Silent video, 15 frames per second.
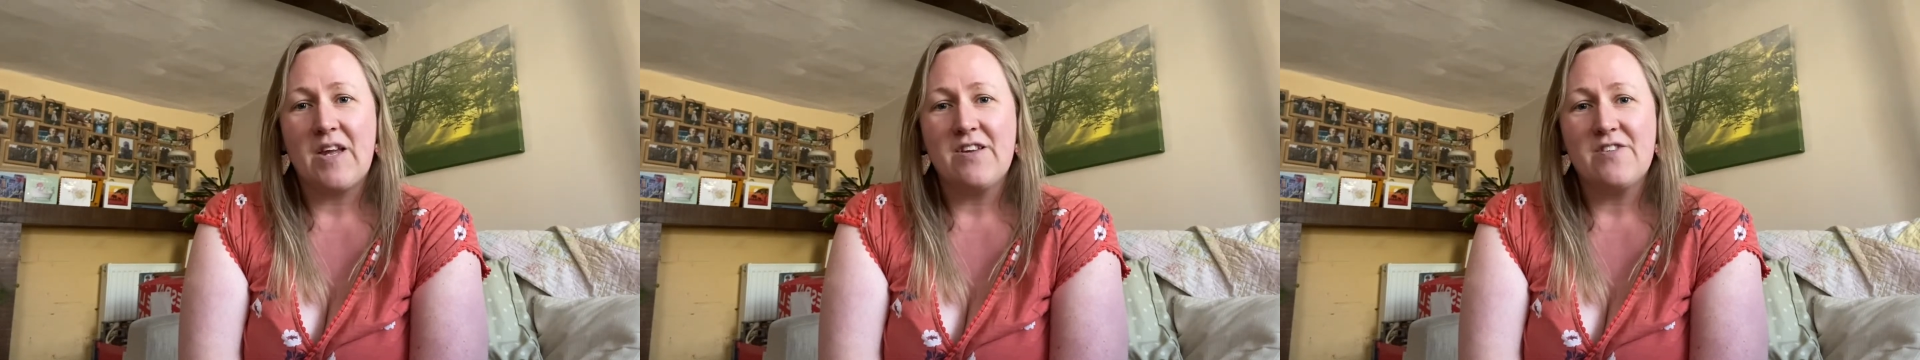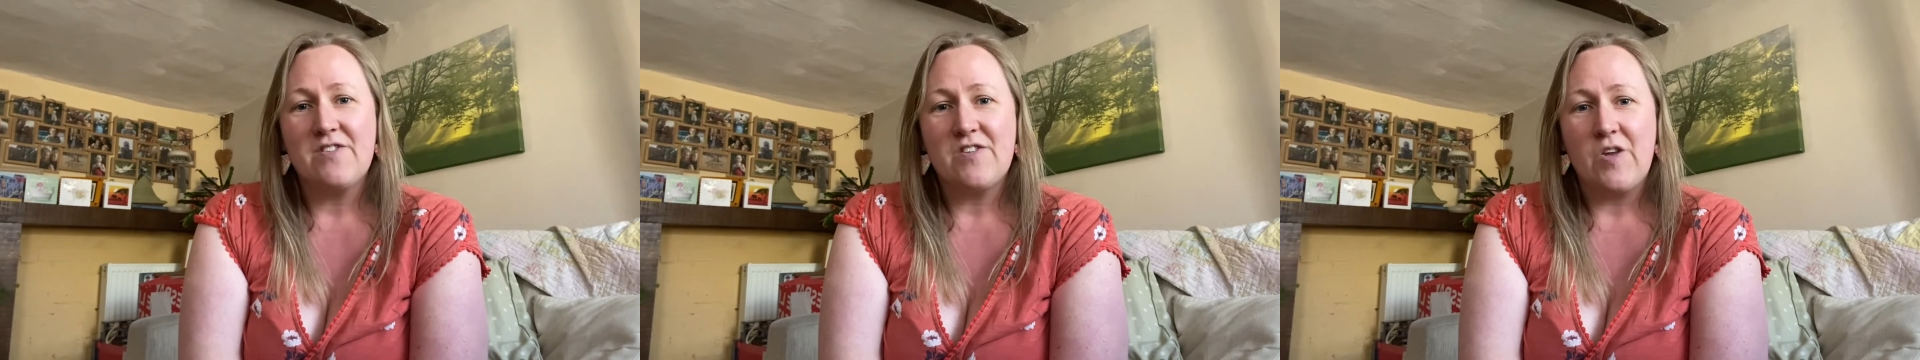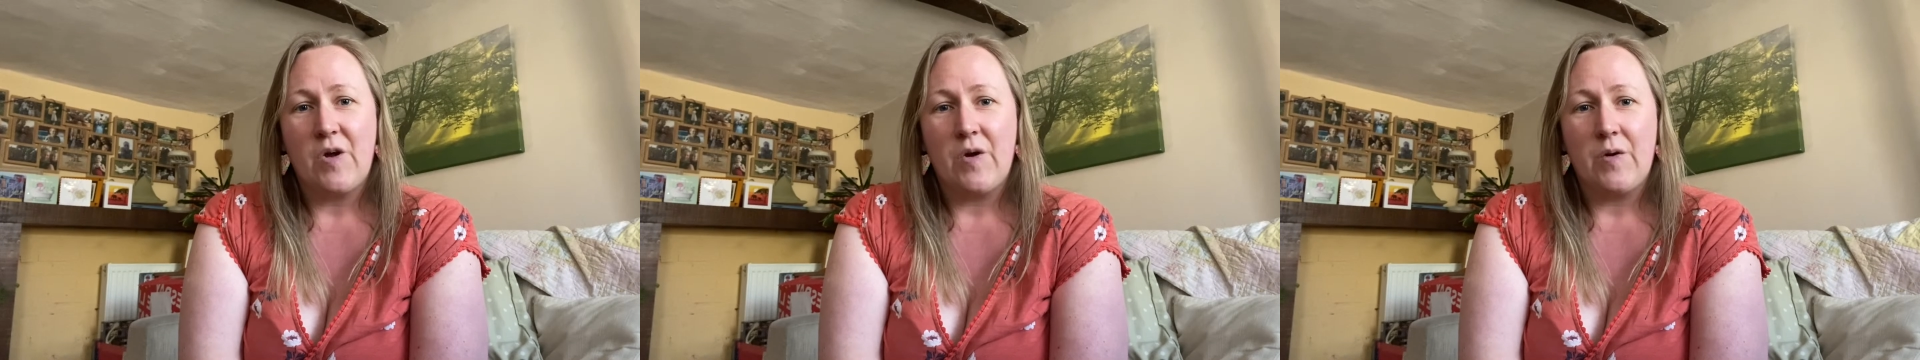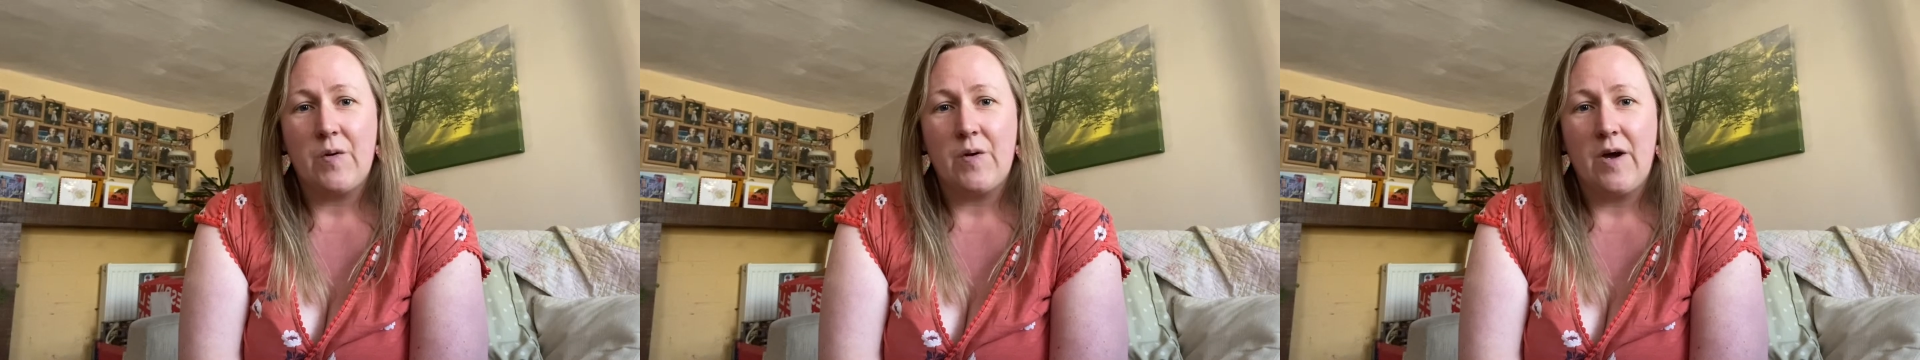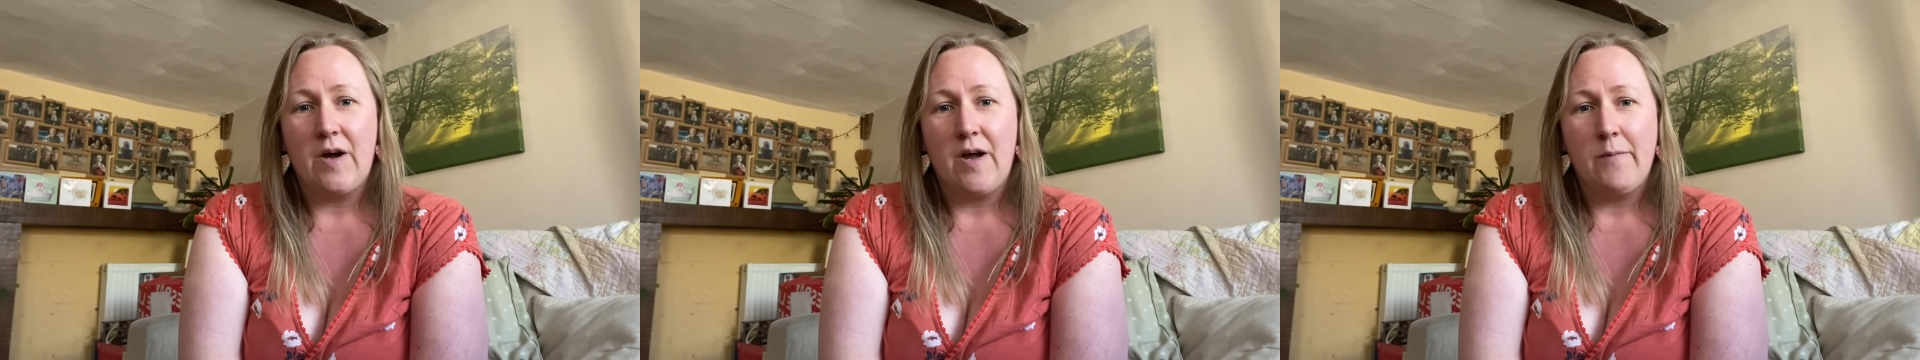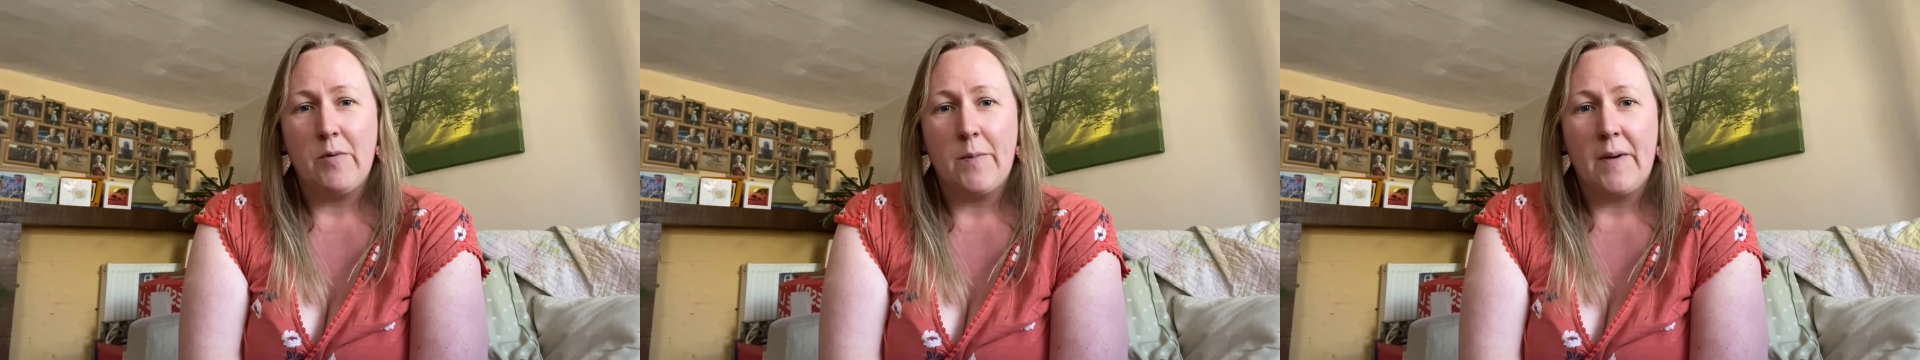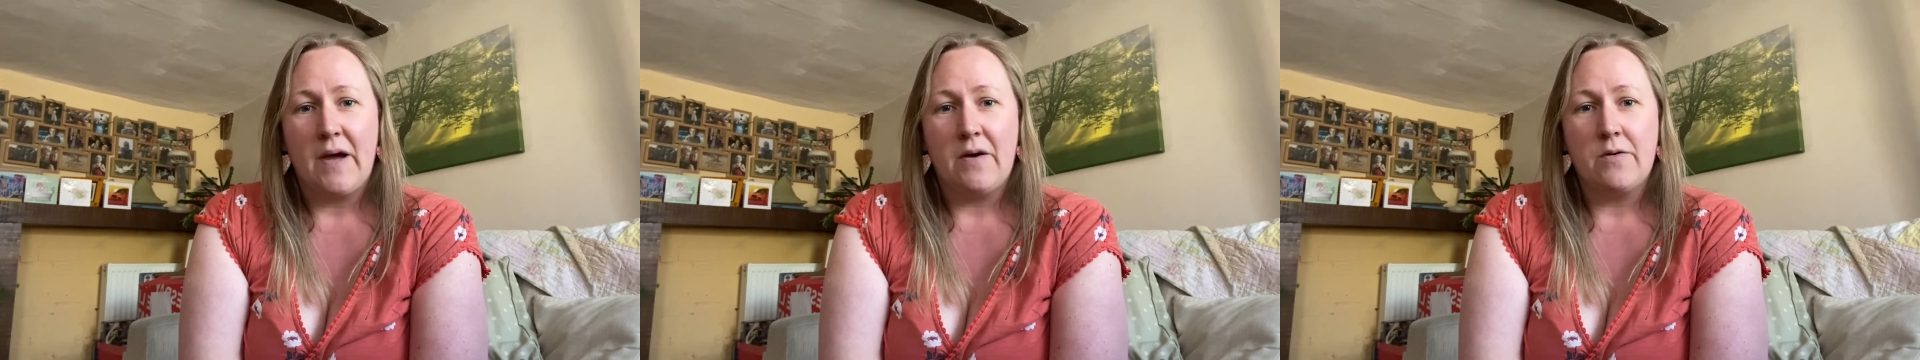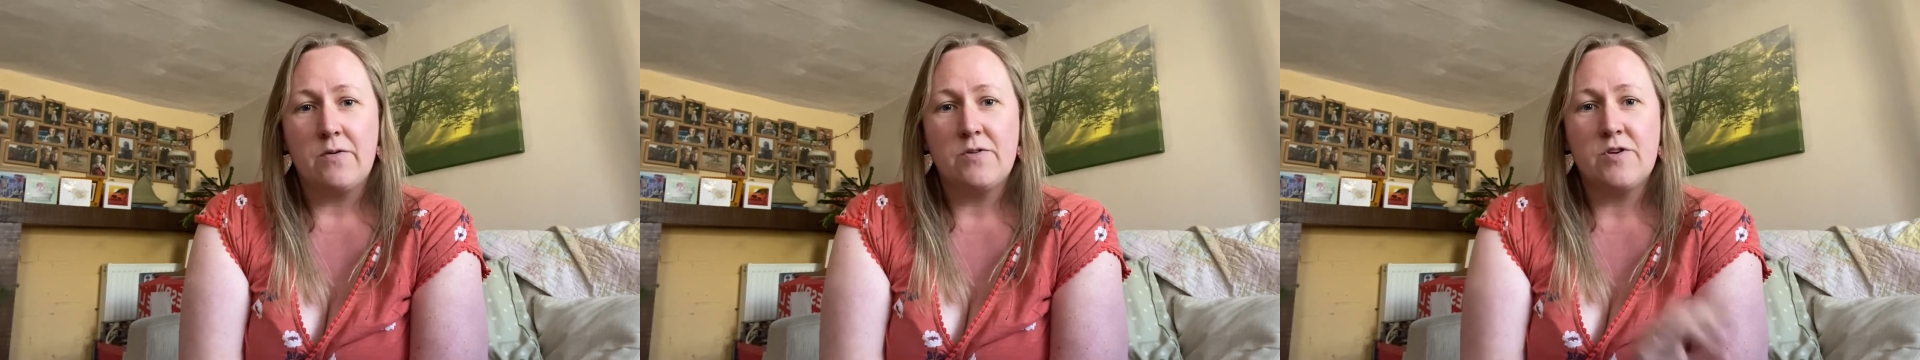So I'm
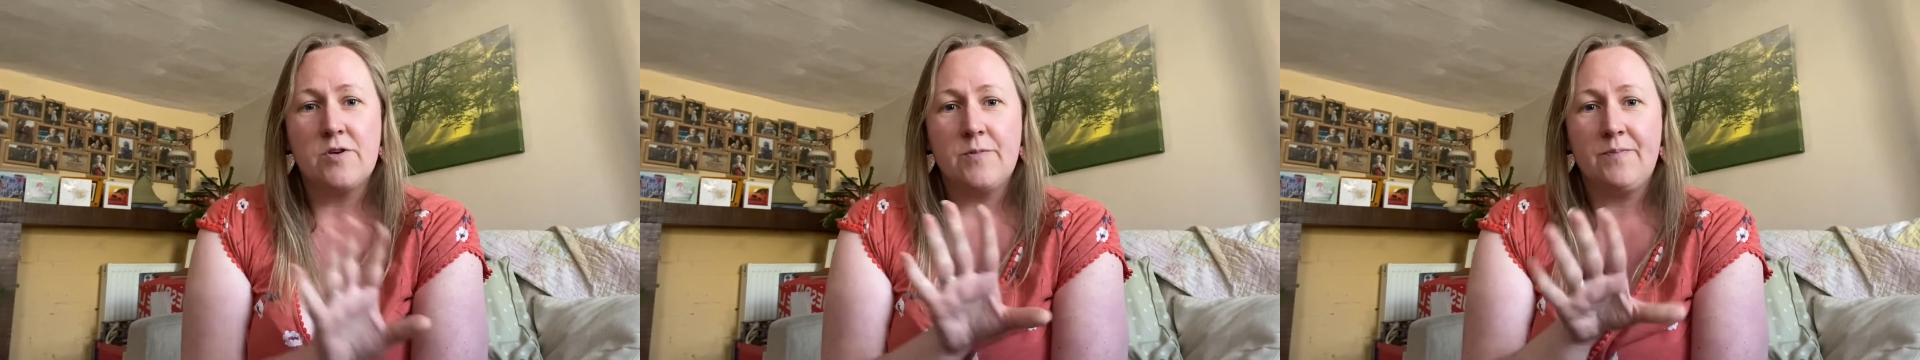about